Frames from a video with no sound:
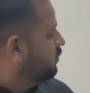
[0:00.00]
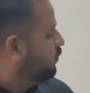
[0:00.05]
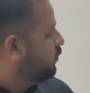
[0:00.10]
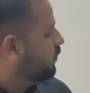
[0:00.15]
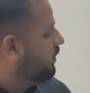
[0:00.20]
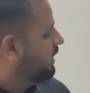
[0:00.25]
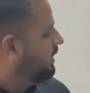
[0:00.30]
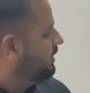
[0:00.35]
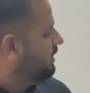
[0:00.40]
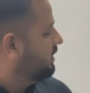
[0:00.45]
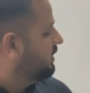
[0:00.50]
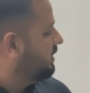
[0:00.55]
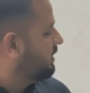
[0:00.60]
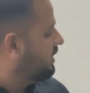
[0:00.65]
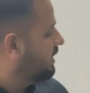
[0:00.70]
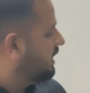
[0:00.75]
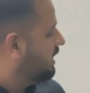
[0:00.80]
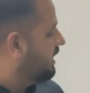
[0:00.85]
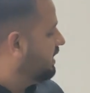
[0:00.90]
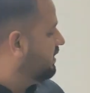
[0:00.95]
When
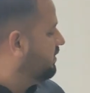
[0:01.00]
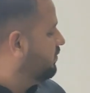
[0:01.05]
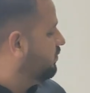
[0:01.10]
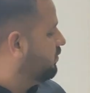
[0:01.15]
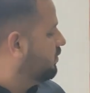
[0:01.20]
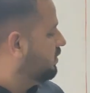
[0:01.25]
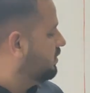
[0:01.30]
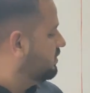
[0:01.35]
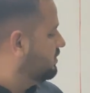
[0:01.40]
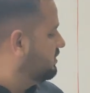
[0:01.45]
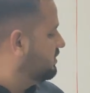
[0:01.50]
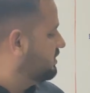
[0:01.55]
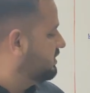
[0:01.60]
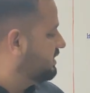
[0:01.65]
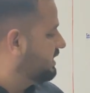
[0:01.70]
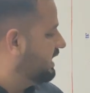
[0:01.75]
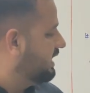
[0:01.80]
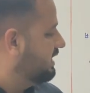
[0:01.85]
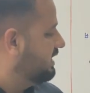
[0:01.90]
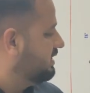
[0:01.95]
I was
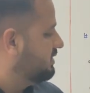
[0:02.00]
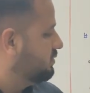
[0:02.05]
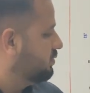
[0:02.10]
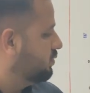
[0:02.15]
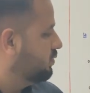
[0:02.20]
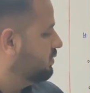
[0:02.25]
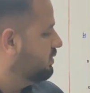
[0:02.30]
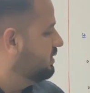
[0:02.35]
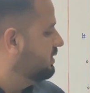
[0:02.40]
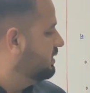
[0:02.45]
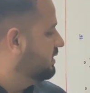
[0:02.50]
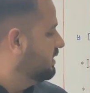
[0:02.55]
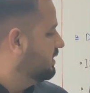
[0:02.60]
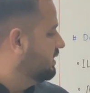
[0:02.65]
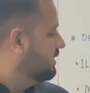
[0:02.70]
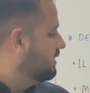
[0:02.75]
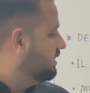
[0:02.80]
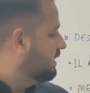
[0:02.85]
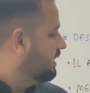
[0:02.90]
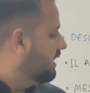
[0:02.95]
10 years old,
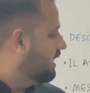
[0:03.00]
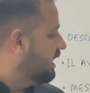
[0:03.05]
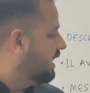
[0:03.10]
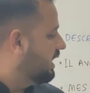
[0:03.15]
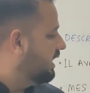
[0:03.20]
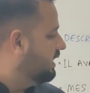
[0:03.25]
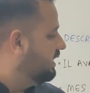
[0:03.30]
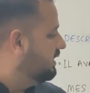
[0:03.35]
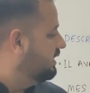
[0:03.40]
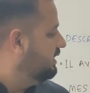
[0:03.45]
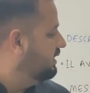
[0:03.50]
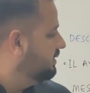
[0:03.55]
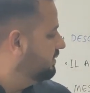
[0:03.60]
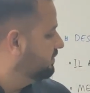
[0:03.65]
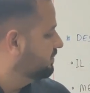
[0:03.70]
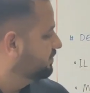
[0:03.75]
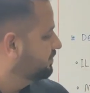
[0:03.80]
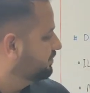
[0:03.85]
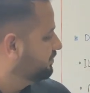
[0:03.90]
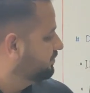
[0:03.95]
I
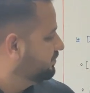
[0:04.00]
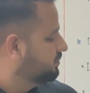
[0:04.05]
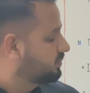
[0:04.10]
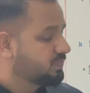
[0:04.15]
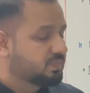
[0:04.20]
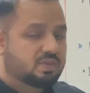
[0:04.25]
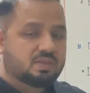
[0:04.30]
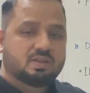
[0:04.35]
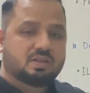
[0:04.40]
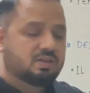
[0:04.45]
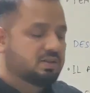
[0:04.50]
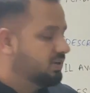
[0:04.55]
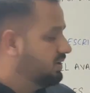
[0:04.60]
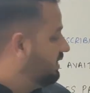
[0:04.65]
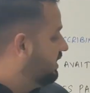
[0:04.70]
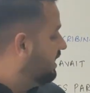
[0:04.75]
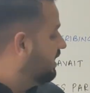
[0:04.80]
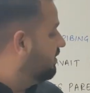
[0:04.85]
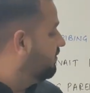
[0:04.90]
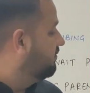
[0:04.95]

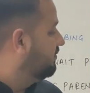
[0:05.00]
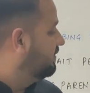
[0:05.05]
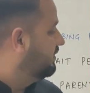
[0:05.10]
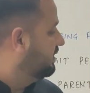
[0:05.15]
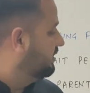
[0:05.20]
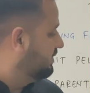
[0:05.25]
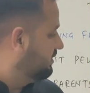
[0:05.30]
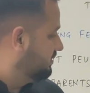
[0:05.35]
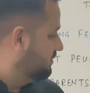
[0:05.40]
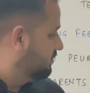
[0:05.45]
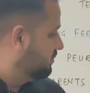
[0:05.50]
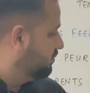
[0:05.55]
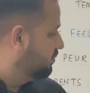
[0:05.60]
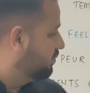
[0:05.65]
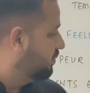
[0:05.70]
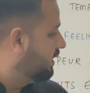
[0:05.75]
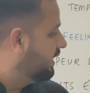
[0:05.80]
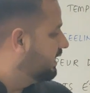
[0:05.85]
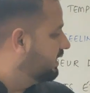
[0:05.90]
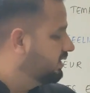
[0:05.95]
loved
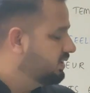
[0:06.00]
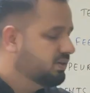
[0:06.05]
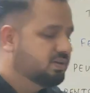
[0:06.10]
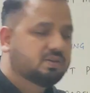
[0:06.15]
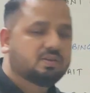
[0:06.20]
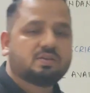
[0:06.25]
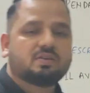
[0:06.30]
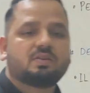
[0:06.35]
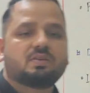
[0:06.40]
playing